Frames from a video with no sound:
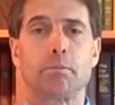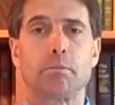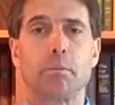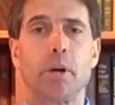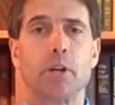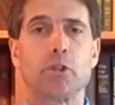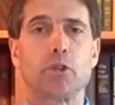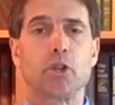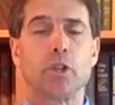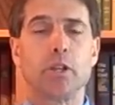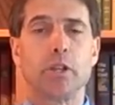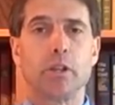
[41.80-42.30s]

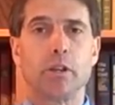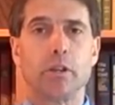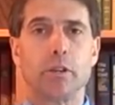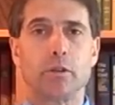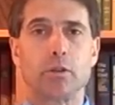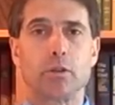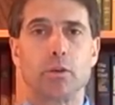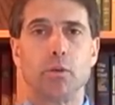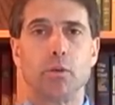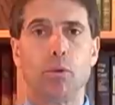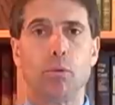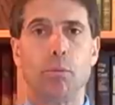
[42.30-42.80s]
punch into the
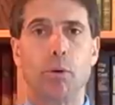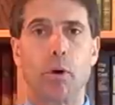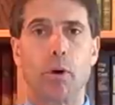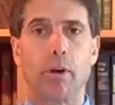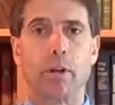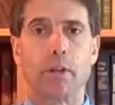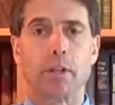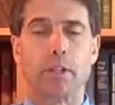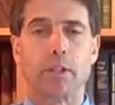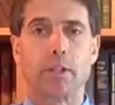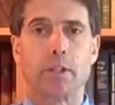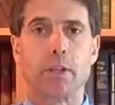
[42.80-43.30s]
toolbar
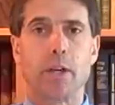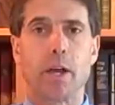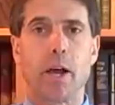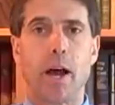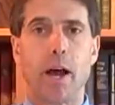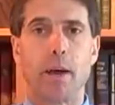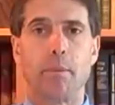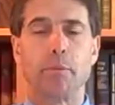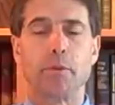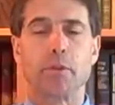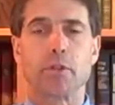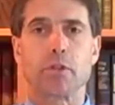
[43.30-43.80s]
at the
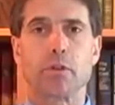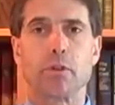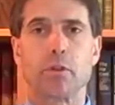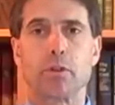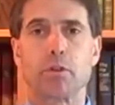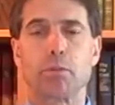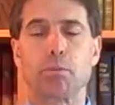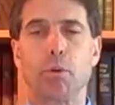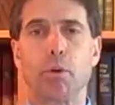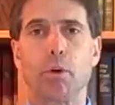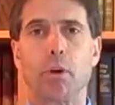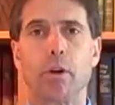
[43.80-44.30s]
top, the
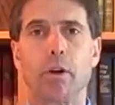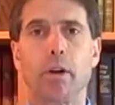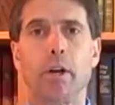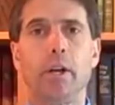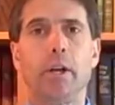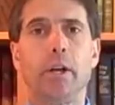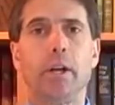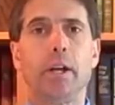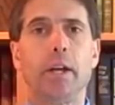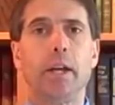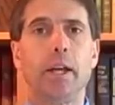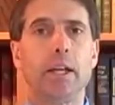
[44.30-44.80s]
search bar.
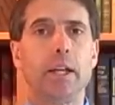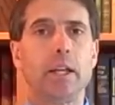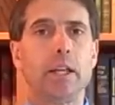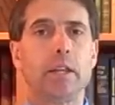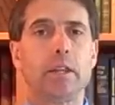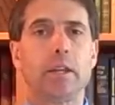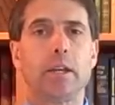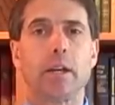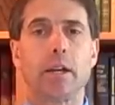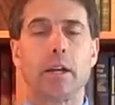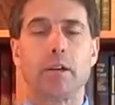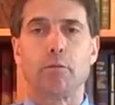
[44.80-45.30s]

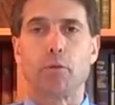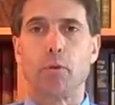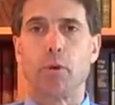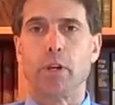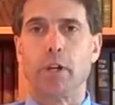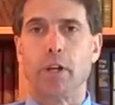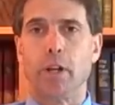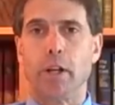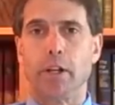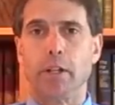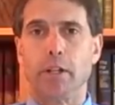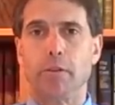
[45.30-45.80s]
Anything I've
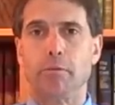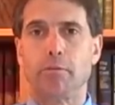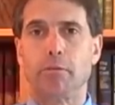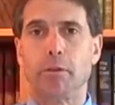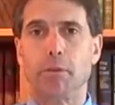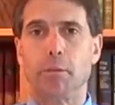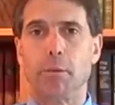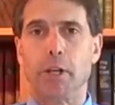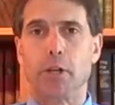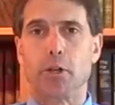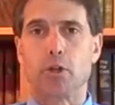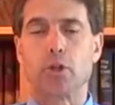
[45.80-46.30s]
written on
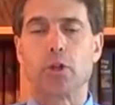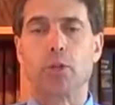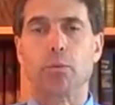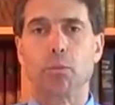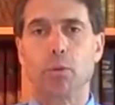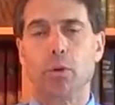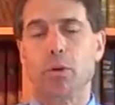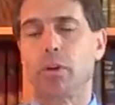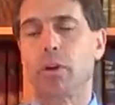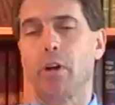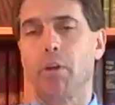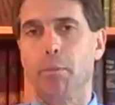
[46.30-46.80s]
inflammation
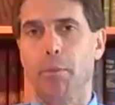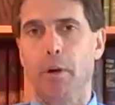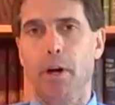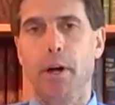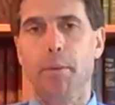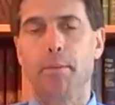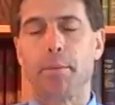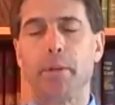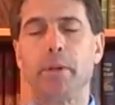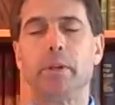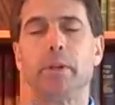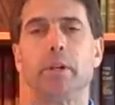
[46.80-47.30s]
will come
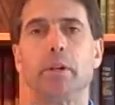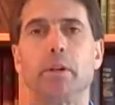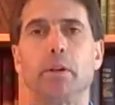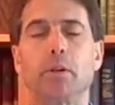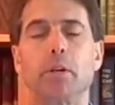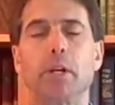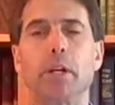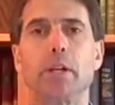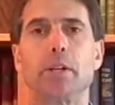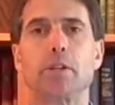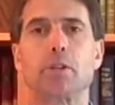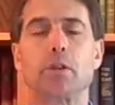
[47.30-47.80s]
up.
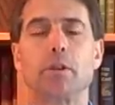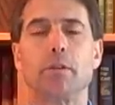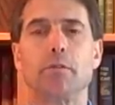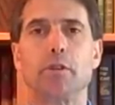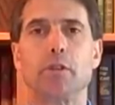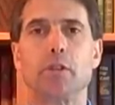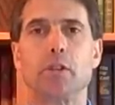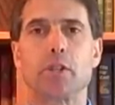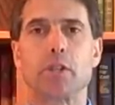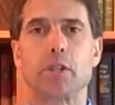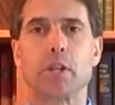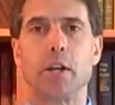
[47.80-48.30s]
Okay, so if you
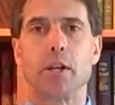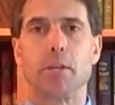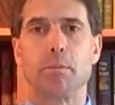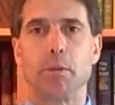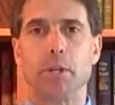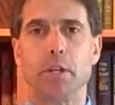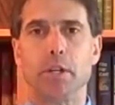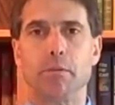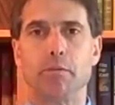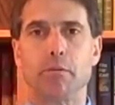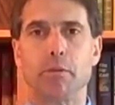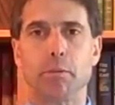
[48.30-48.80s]
just type
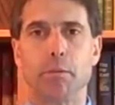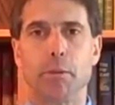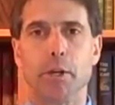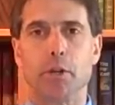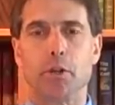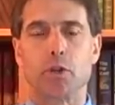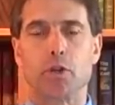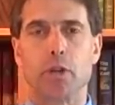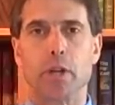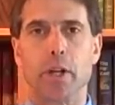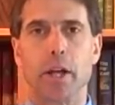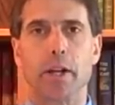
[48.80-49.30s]
in
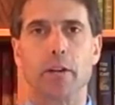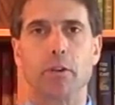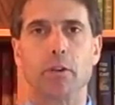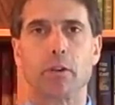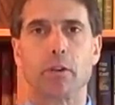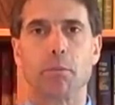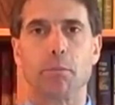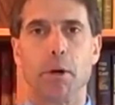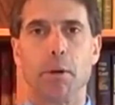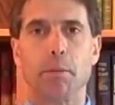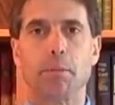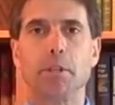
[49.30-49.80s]
inflammation, that'll
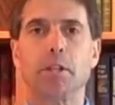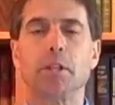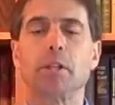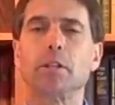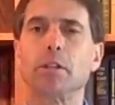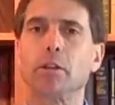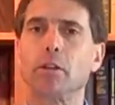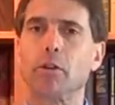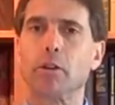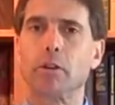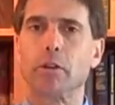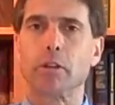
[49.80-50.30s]
come up. And you
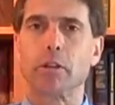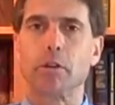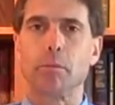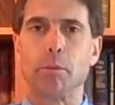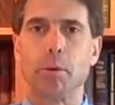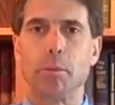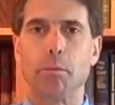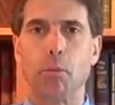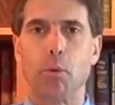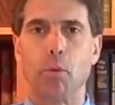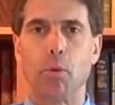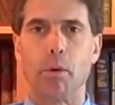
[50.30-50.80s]
learn a little
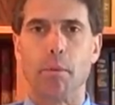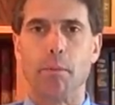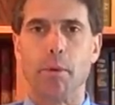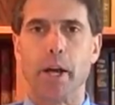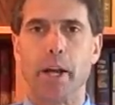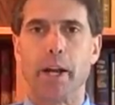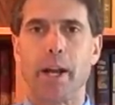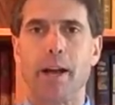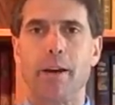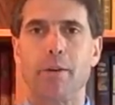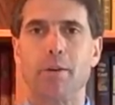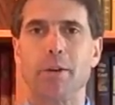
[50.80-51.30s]
bit more
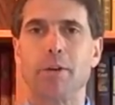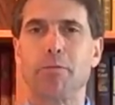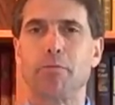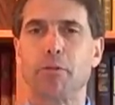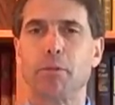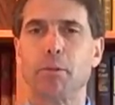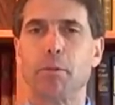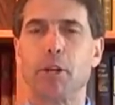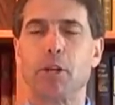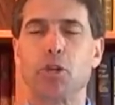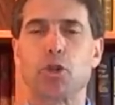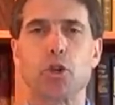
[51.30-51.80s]
about how
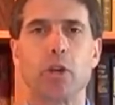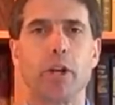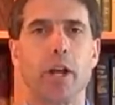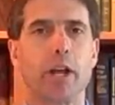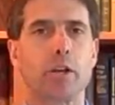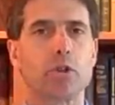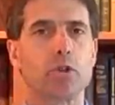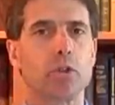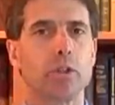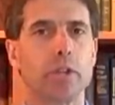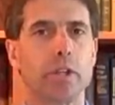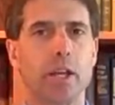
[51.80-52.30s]
inflammation
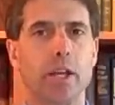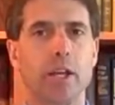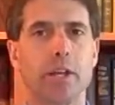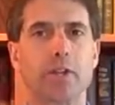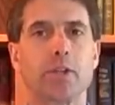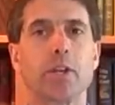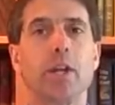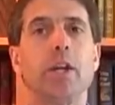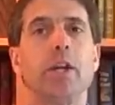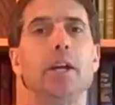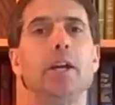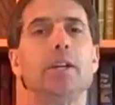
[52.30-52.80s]
actually
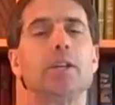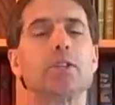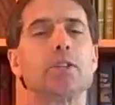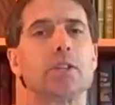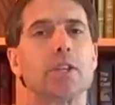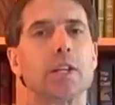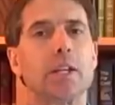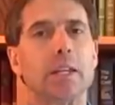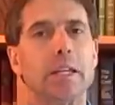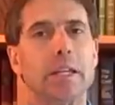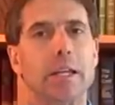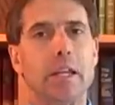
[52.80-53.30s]
has
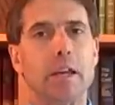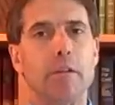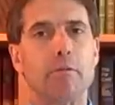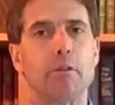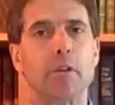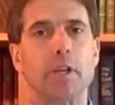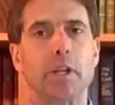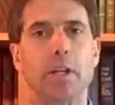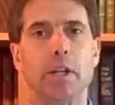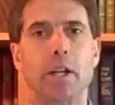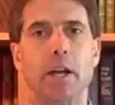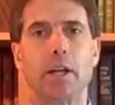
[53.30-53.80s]

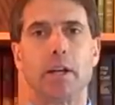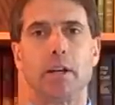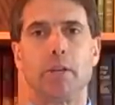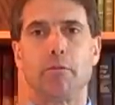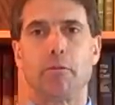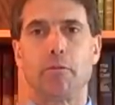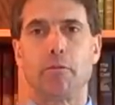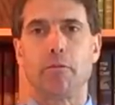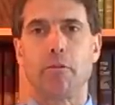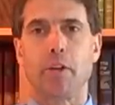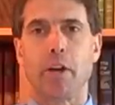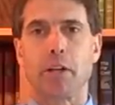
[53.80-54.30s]
significant negative
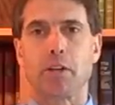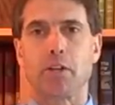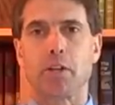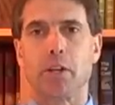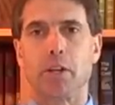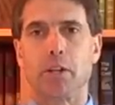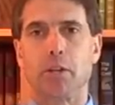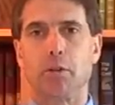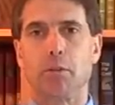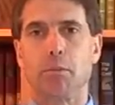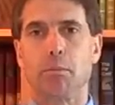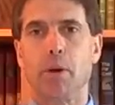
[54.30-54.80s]
effects
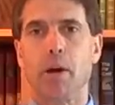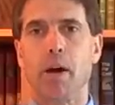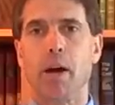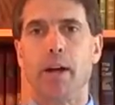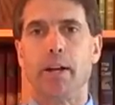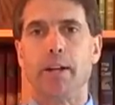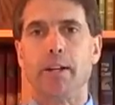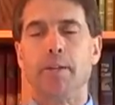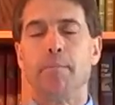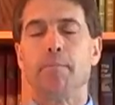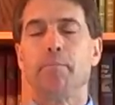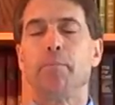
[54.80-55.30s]
on your
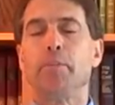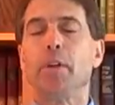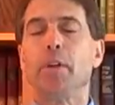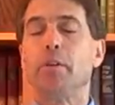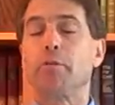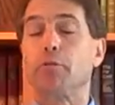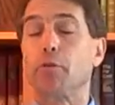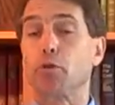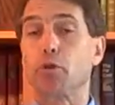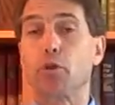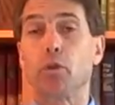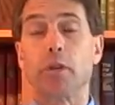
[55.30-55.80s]
body.
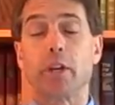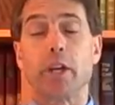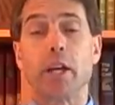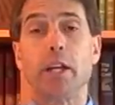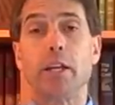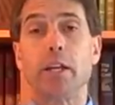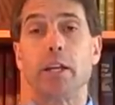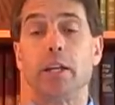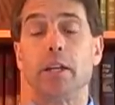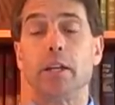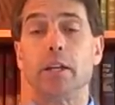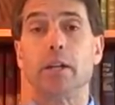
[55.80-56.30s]
Virtually
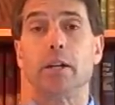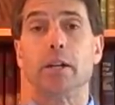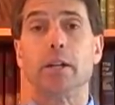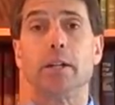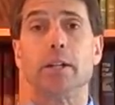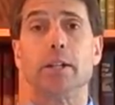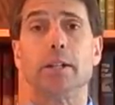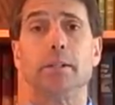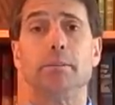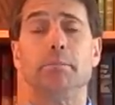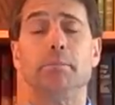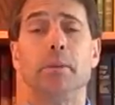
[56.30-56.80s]
any
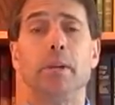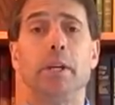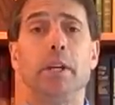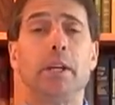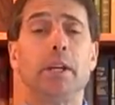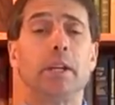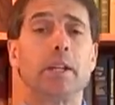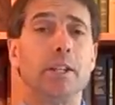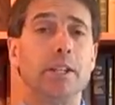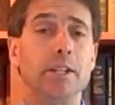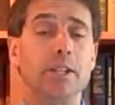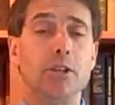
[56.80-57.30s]
um,
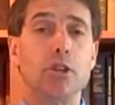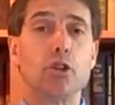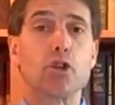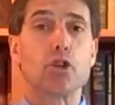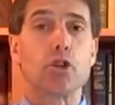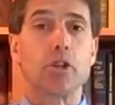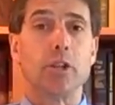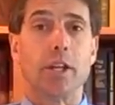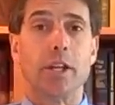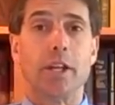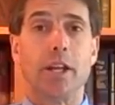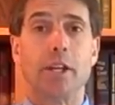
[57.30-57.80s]

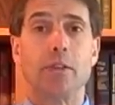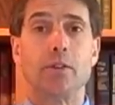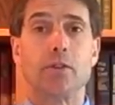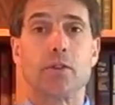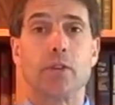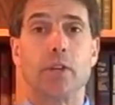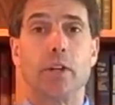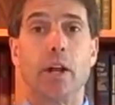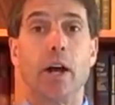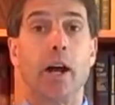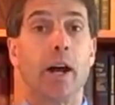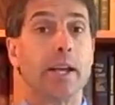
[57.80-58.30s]
condition that
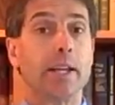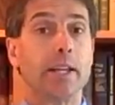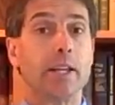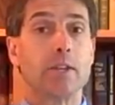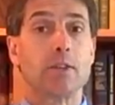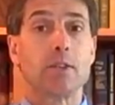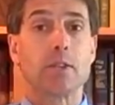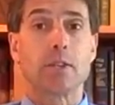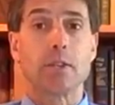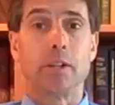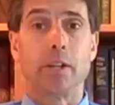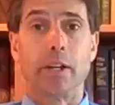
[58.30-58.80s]
ends in
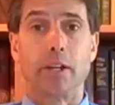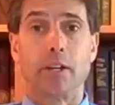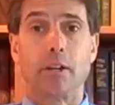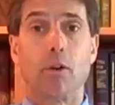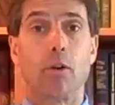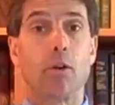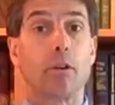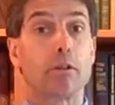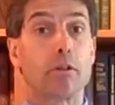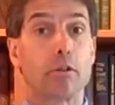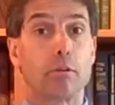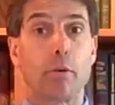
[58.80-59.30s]
itis, like
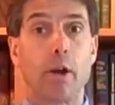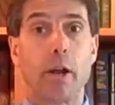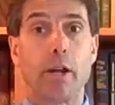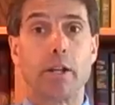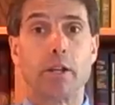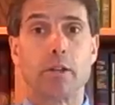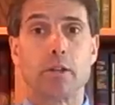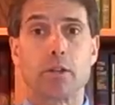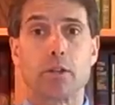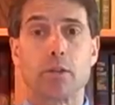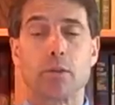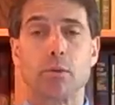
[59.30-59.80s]

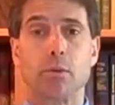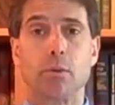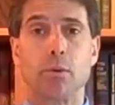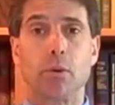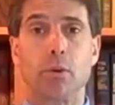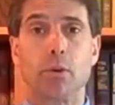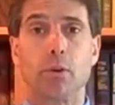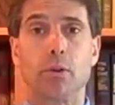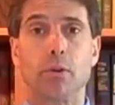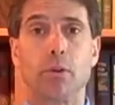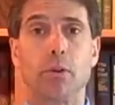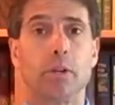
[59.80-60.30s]
arthritis
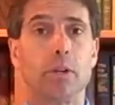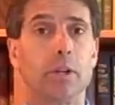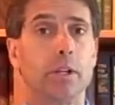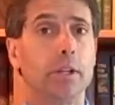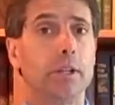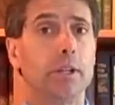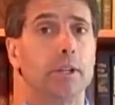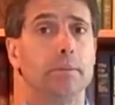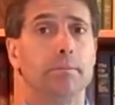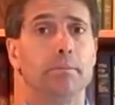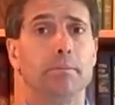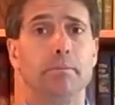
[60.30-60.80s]
or
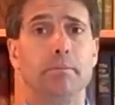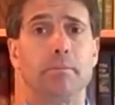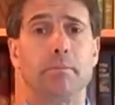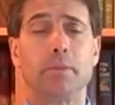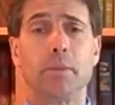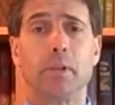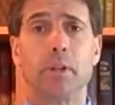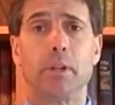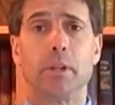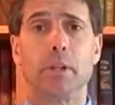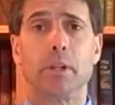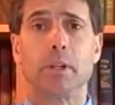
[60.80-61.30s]
um,
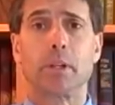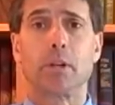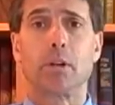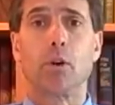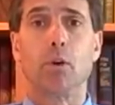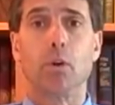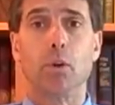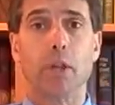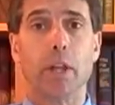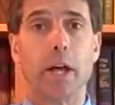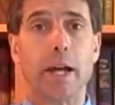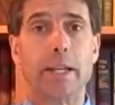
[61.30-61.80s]
uh,
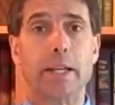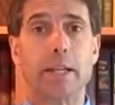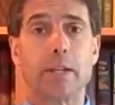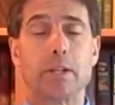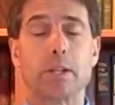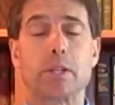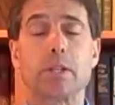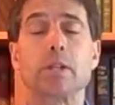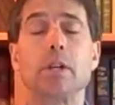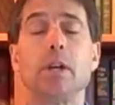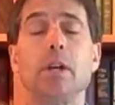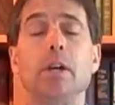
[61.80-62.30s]

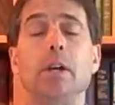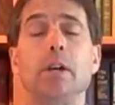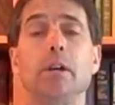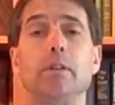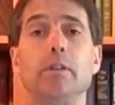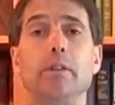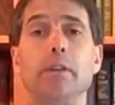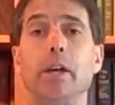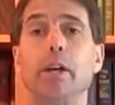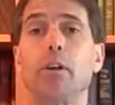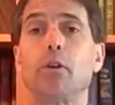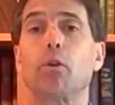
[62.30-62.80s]
colitis,
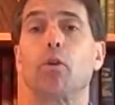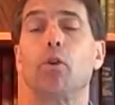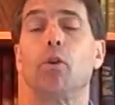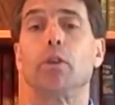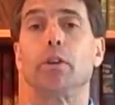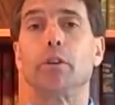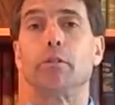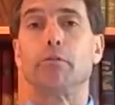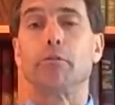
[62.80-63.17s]
they are all